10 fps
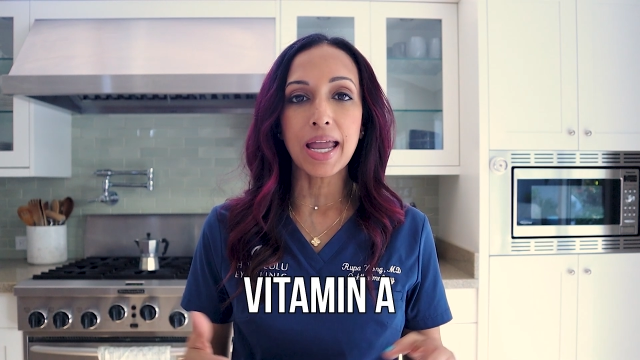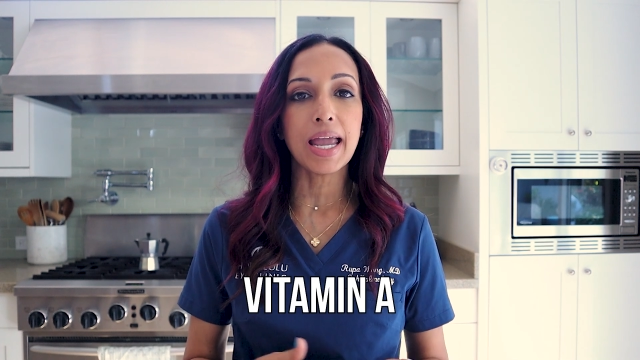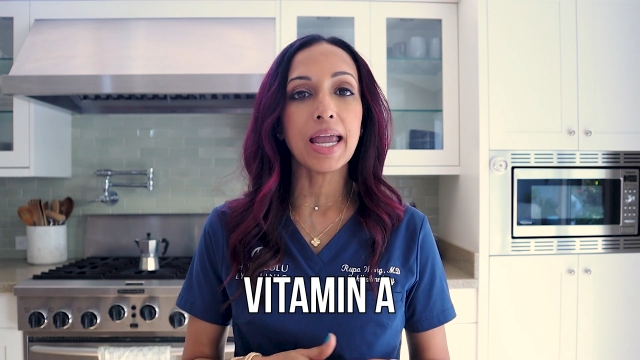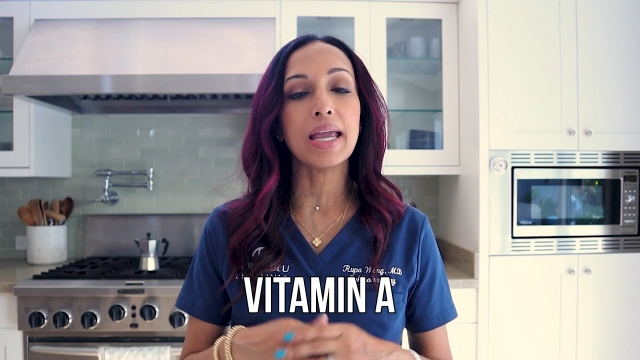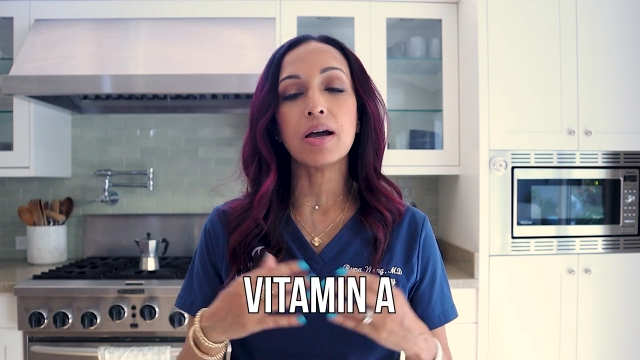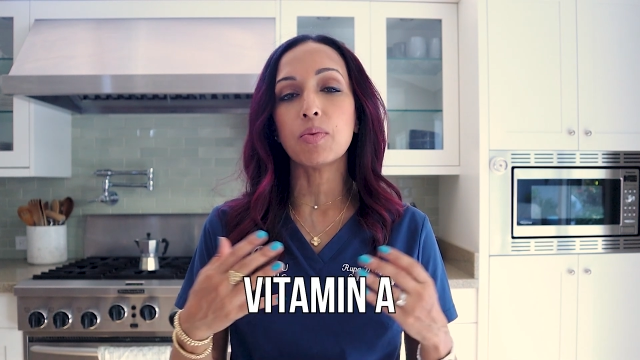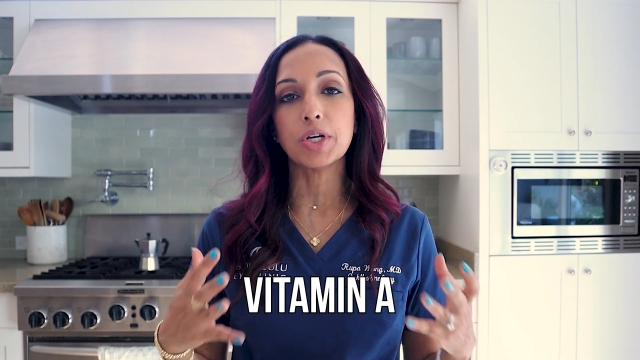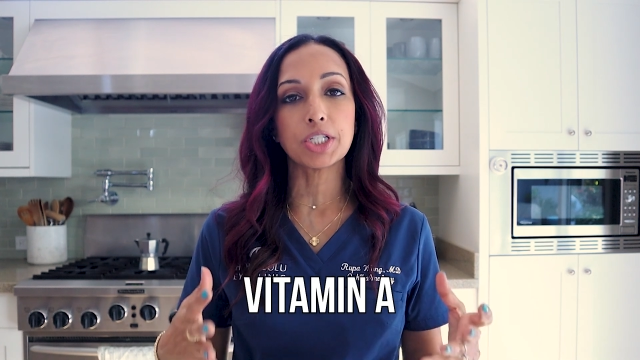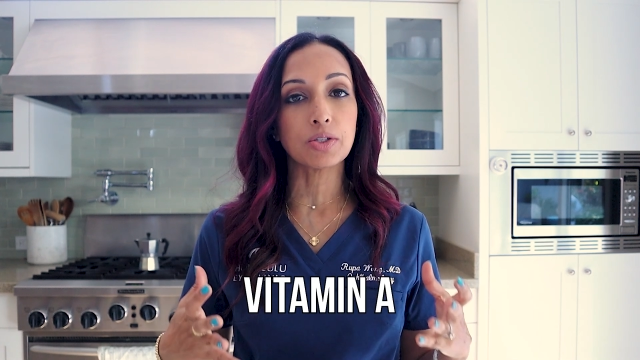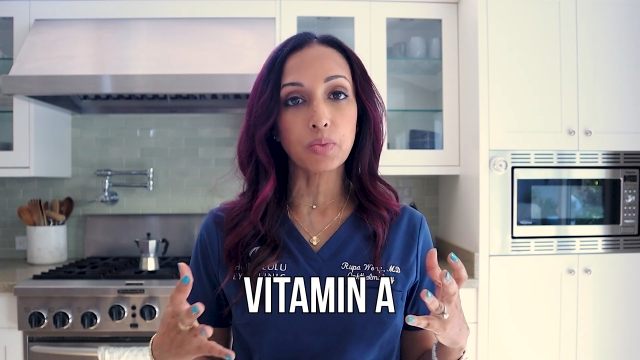A,
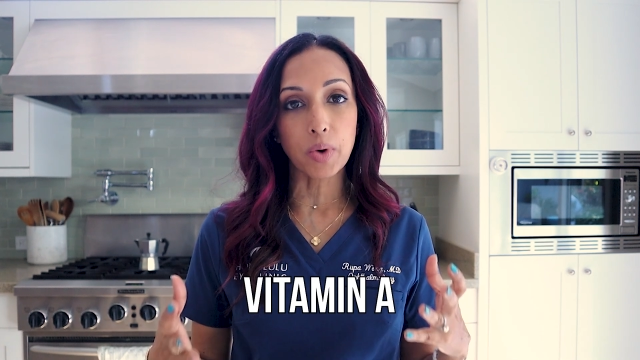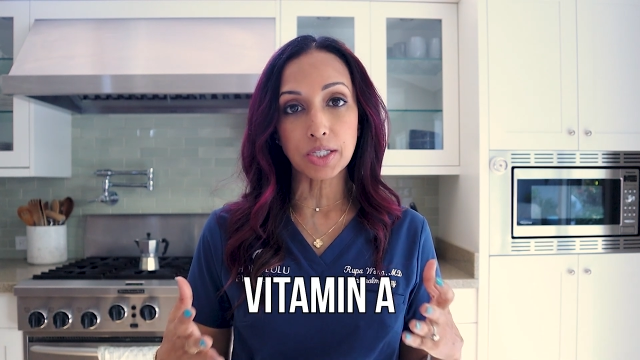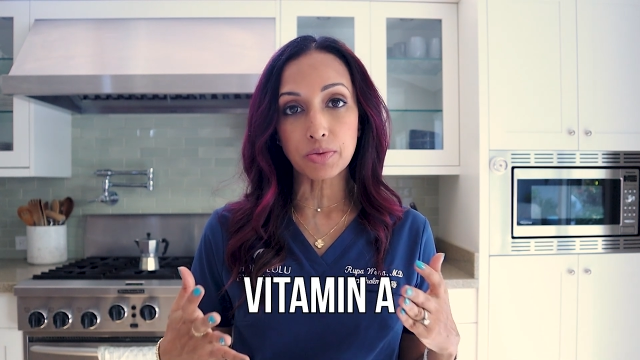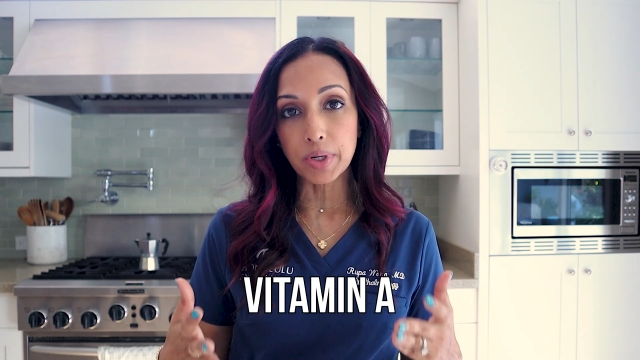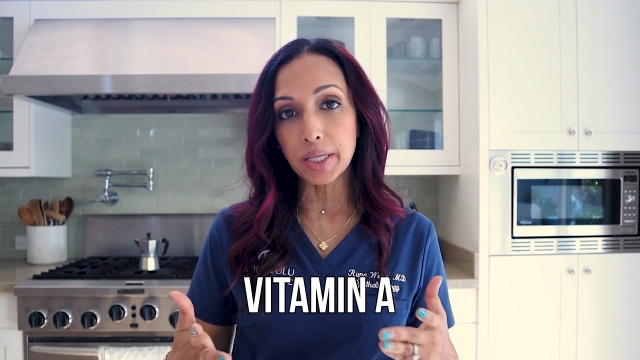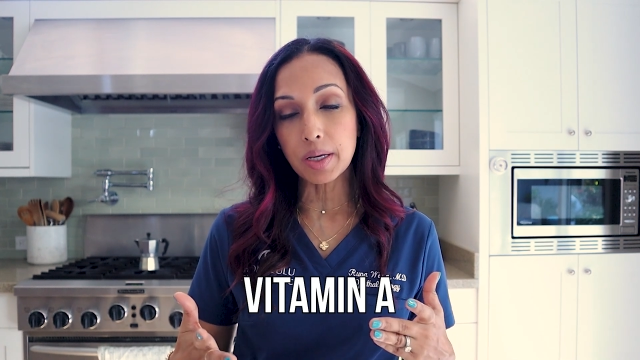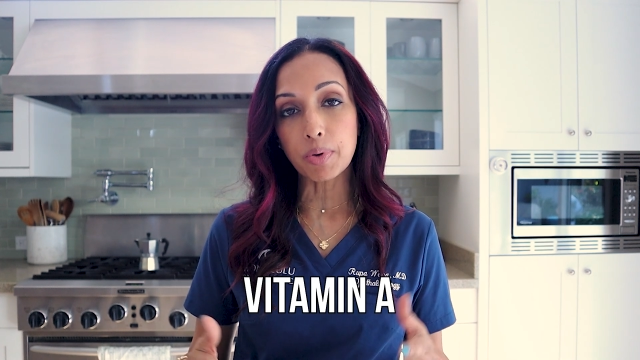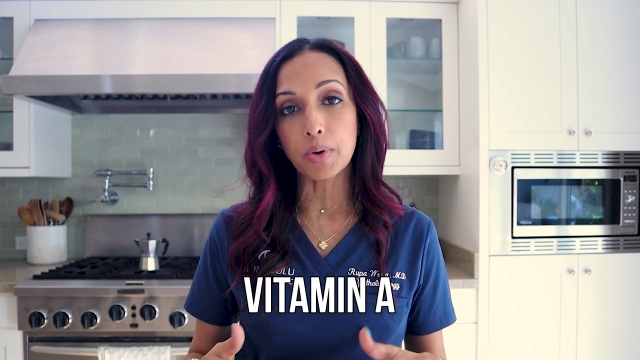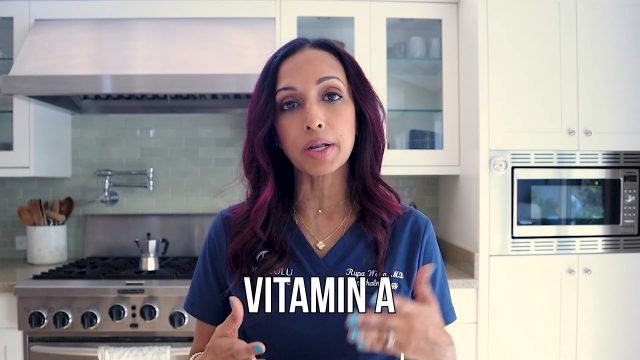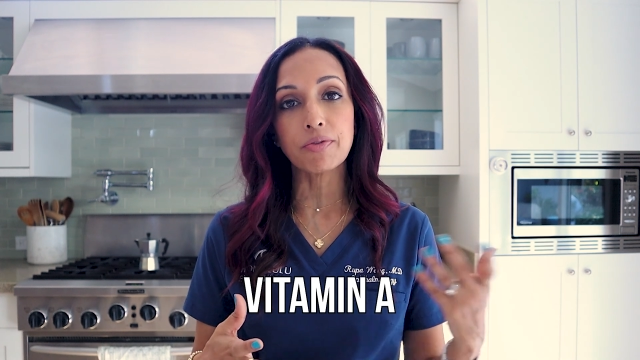which is what's really
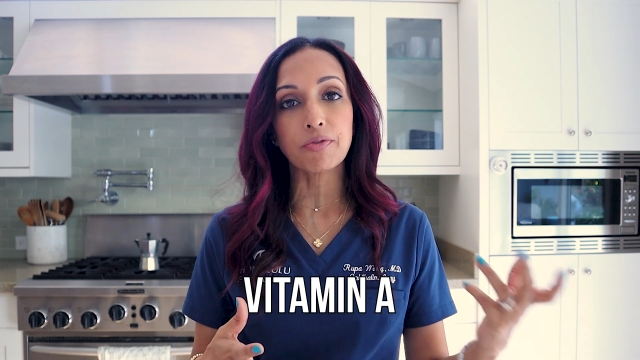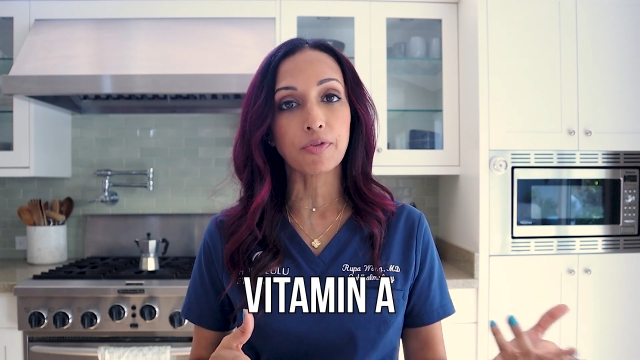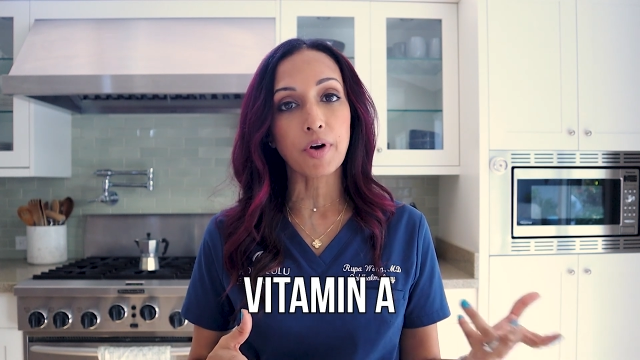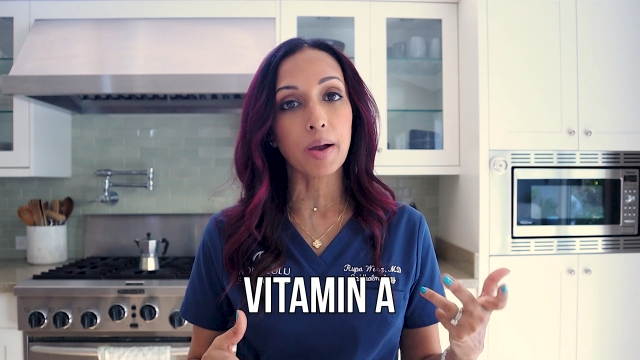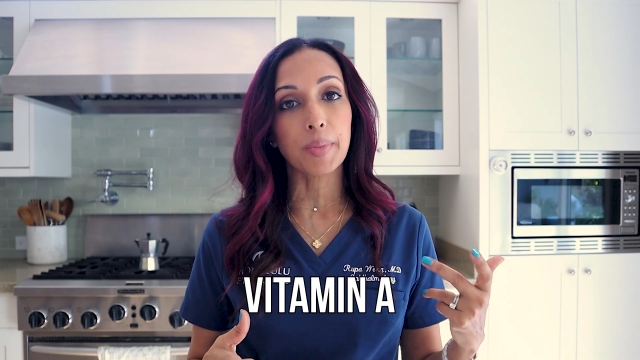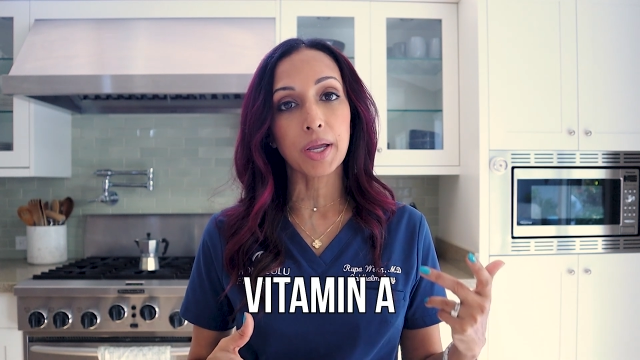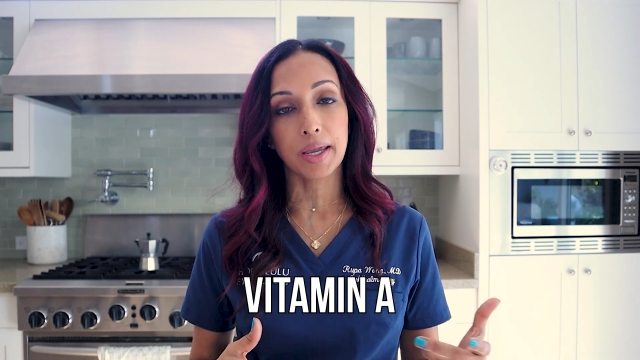important from